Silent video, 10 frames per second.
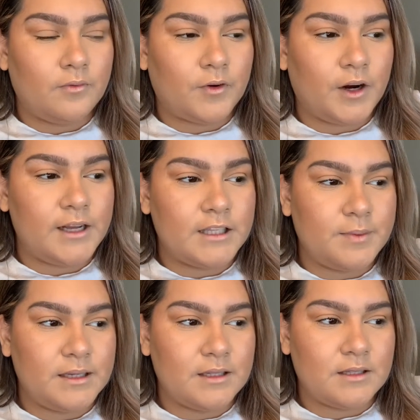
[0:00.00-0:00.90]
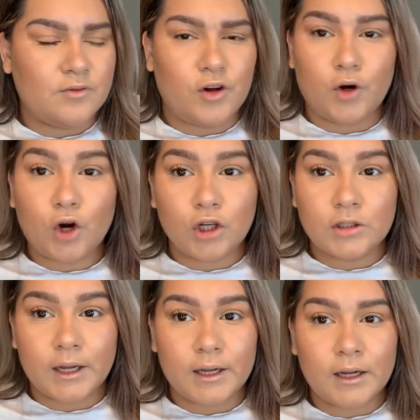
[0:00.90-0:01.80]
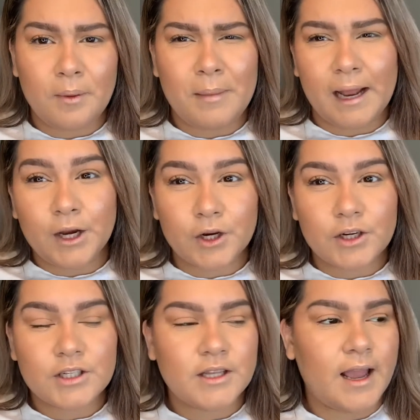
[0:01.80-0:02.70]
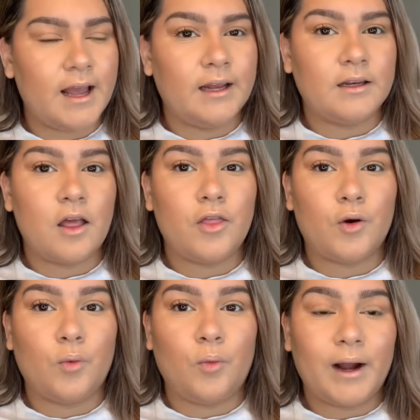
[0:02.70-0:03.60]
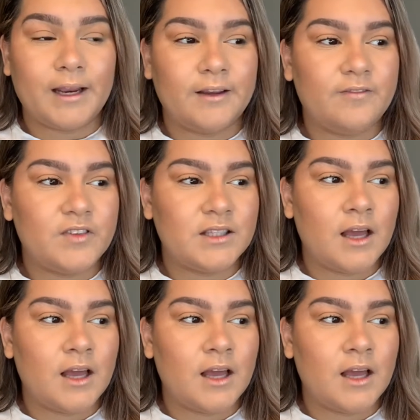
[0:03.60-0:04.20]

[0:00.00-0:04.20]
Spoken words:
for husbands, they're called like commanders, and their wives